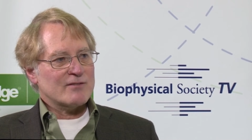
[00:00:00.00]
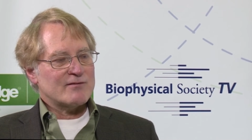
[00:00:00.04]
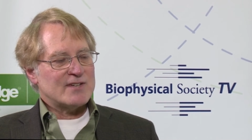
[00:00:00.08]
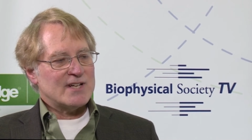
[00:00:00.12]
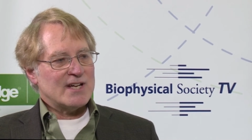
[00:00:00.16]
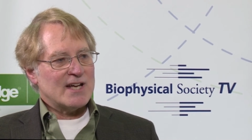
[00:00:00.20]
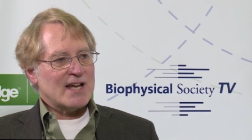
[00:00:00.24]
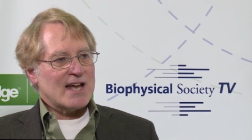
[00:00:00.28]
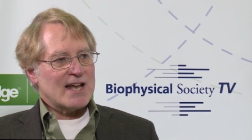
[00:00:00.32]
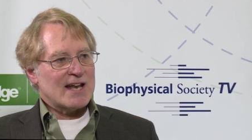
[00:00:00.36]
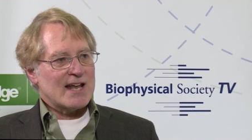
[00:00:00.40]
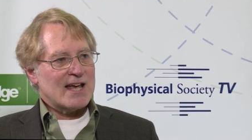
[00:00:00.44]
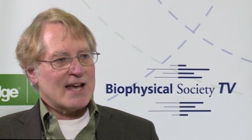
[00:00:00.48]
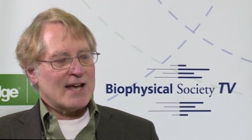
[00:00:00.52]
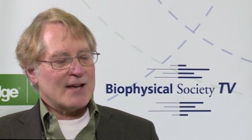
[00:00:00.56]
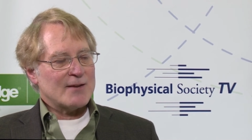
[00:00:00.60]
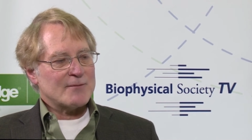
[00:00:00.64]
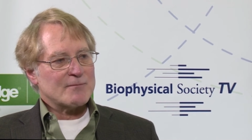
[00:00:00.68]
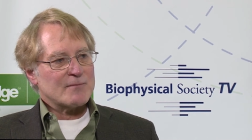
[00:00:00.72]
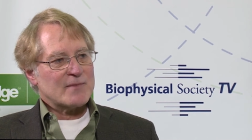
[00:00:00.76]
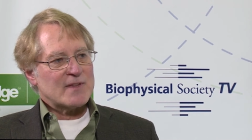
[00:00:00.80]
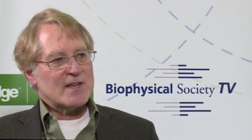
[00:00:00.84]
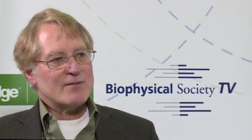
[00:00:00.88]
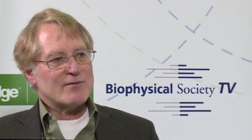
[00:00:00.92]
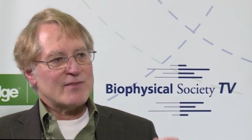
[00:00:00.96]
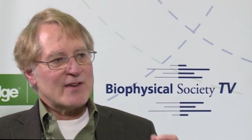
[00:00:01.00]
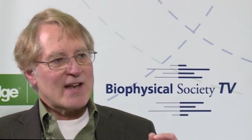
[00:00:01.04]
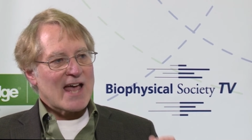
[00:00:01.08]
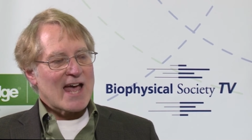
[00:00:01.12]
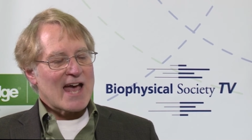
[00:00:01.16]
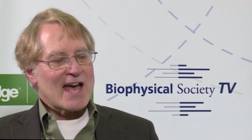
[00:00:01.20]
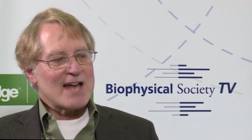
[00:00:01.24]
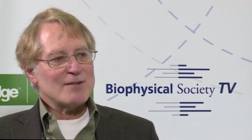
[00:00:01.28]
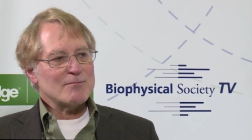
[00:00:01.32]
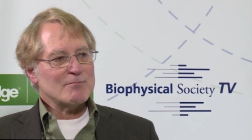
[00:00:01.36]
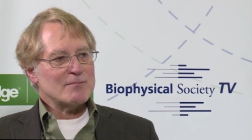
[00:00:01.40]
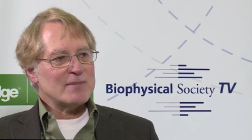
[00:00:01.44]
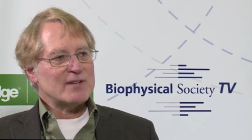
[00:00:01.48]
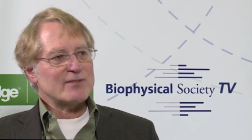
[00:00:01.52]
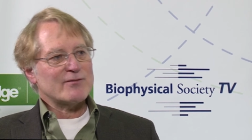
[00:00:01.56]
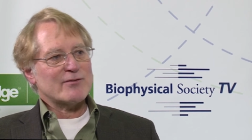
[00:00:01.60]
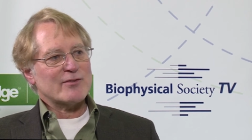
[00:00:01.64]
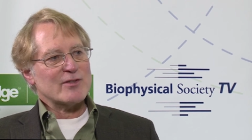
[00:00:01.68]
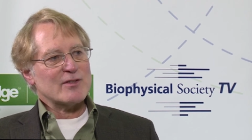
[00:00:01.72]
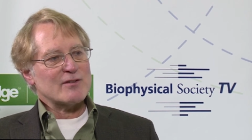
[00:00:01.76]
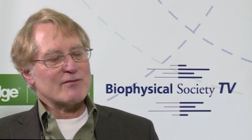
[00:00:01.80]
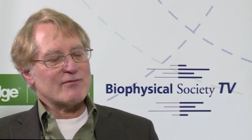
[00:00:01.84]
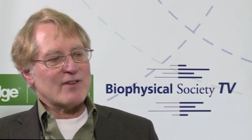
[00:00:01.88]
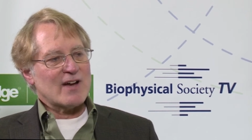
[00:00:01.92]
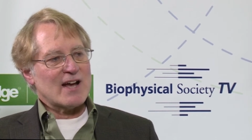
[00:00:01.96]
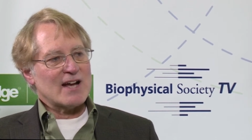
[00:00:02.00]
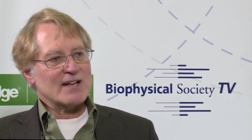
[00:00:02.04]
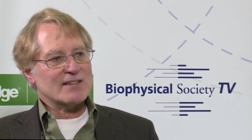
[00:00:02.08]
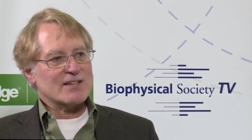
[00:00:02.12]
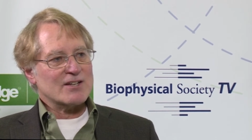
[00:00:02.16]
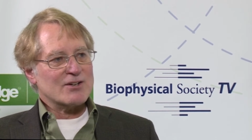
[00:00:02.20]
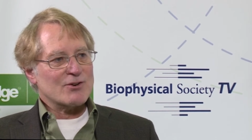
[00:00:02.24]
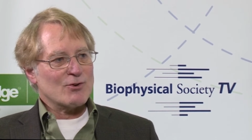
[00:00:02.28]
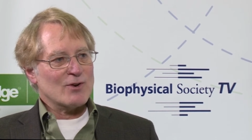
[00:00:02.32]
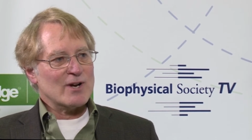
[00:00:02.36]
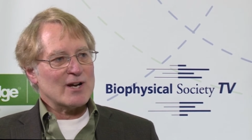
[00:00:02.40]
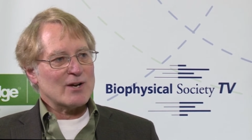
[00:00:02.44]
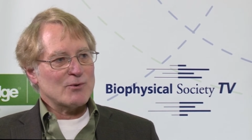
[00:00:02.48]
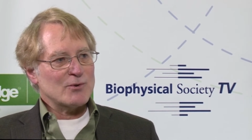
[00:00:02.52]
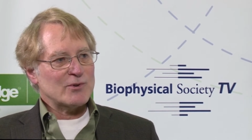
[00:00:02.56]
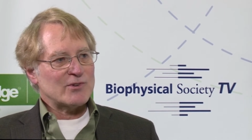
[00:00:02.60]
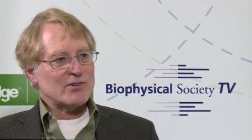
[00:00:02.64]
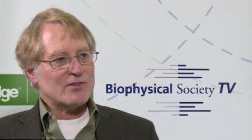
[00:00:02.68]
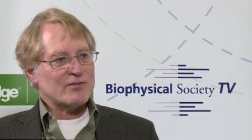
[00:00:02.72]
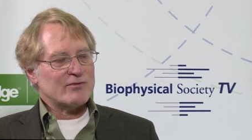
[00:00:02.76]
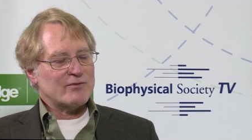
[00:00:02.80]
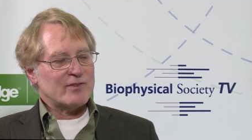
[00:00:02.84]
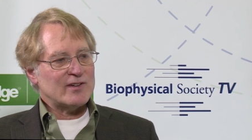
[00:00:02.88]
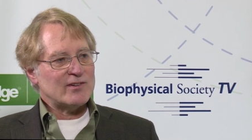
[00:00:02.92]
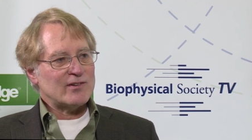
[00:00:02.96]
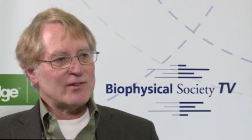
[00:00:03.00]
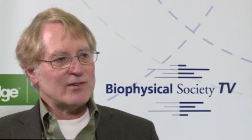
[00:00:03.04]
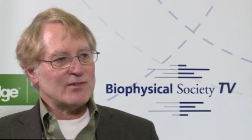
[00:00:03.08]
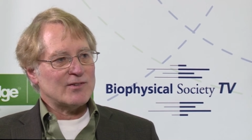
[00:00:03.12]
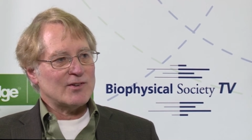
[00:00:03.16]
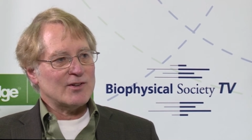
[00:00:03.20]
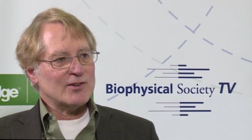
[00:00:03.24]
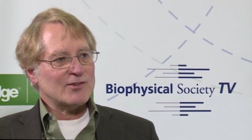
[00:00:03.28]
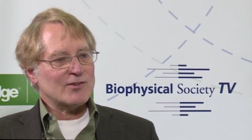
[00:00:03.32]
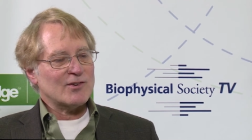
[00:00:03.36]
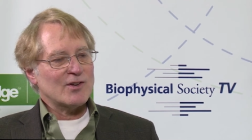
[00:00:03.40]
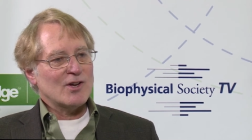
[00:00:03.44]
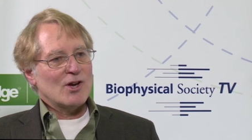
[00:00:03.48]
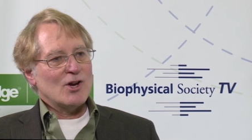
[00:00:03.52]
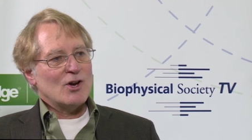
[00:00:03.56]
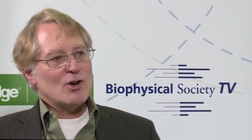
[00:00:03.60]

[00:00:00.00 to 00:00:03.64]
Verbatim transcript: of DNA. If it hadn't been for the fact that Crick was a physicist